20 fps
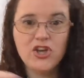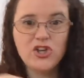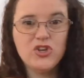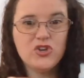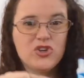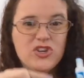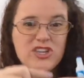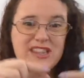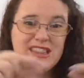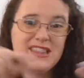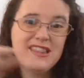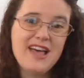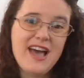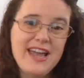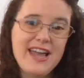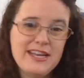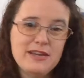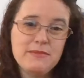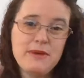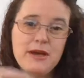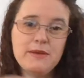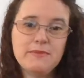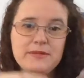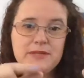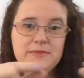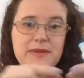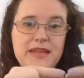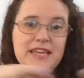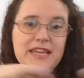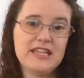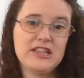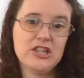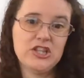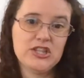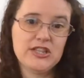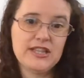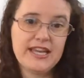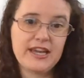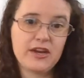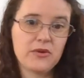You could line them up to make it
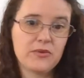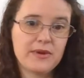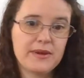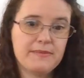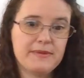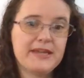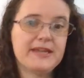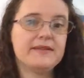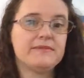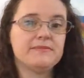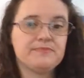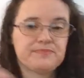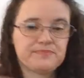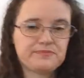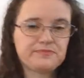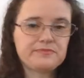look like a ribbon,